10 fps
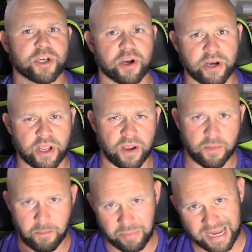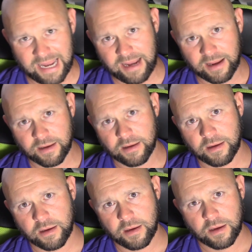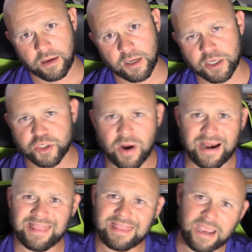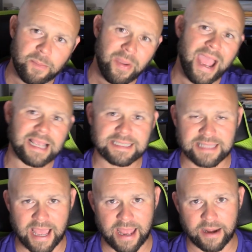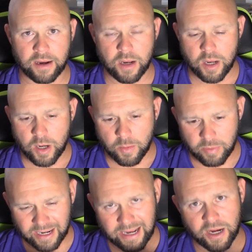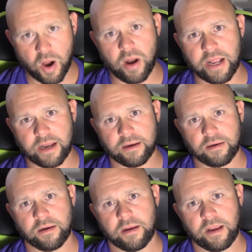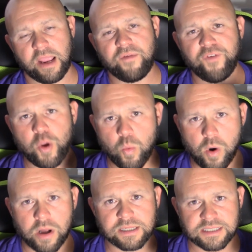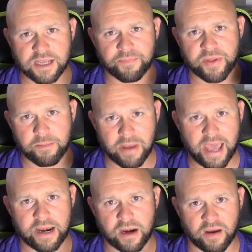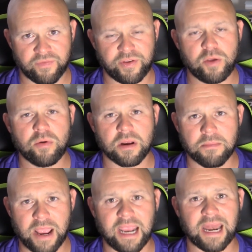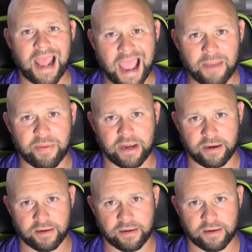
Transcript: are going to be, try to think past that, but get on it. If you want something bad enough, you can make it happen.